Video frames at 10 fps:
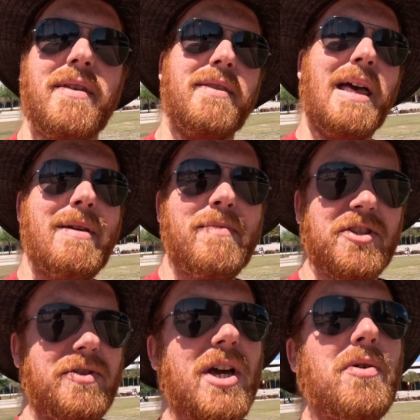that people
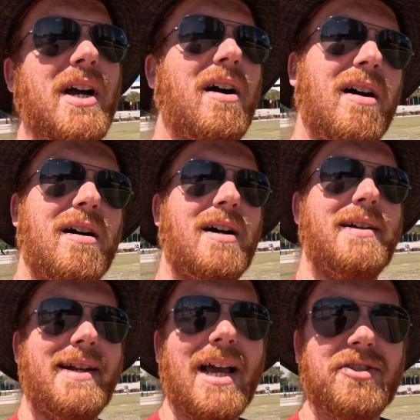do yoga on
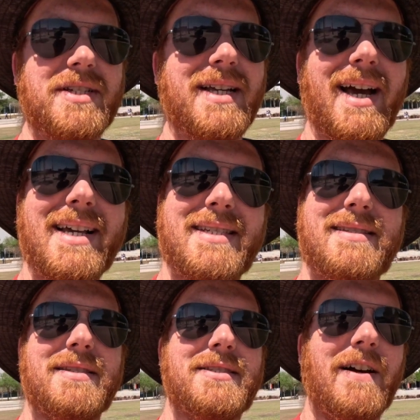and
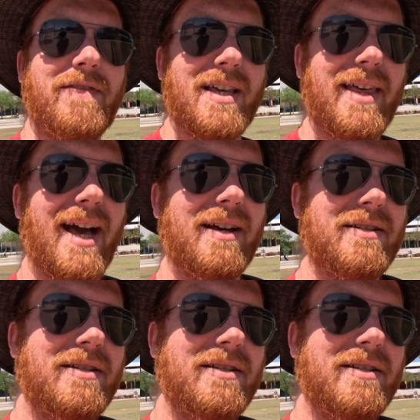exercises and stuff like that.